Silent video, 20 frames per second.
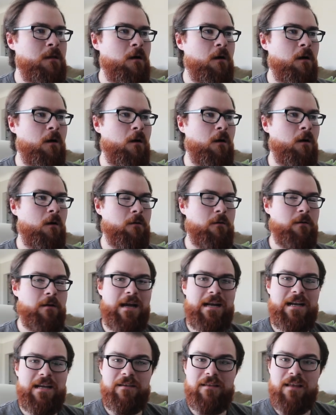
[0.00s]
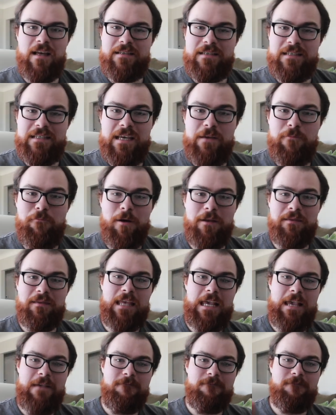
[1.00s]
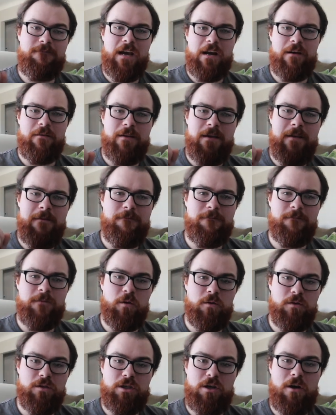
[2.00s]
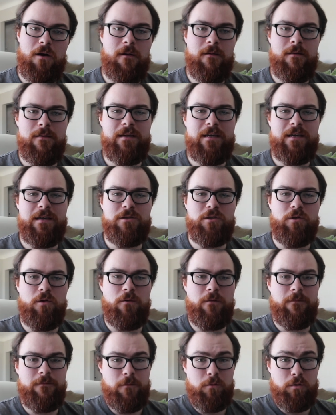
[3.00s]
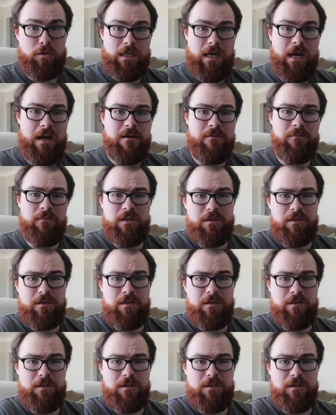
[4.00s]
Alrighty, let's see what the very first card is, or first item,